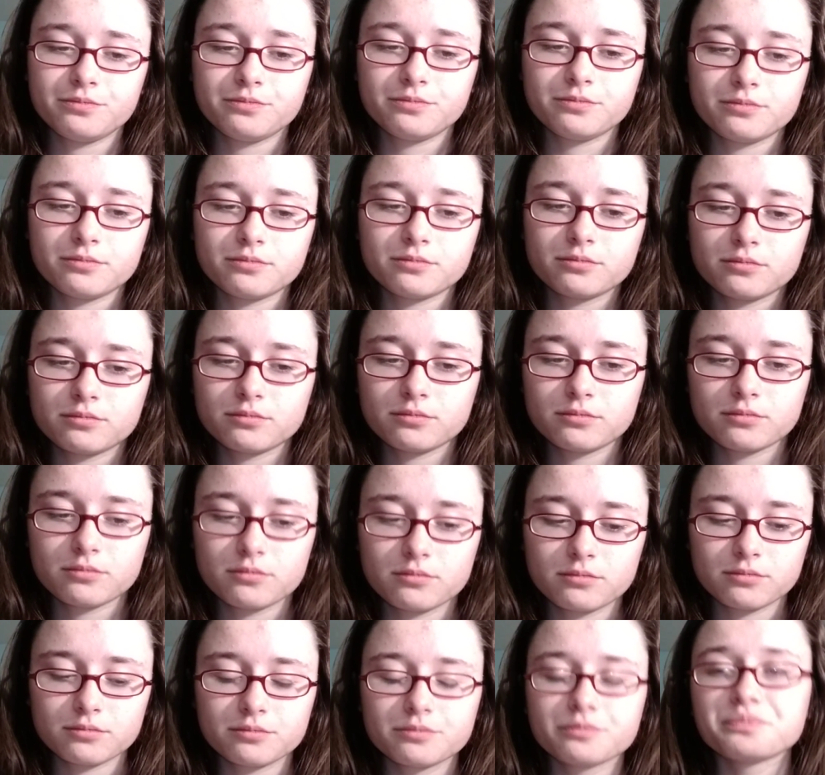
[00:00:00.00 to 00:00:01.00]

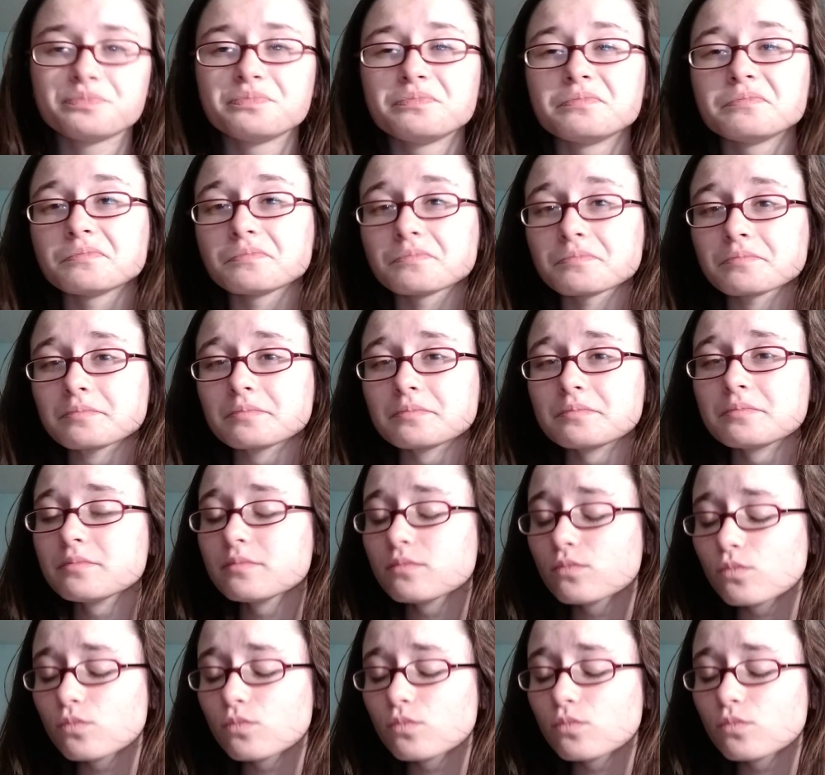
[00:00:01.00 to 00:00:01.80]
No one is speaking in this clip.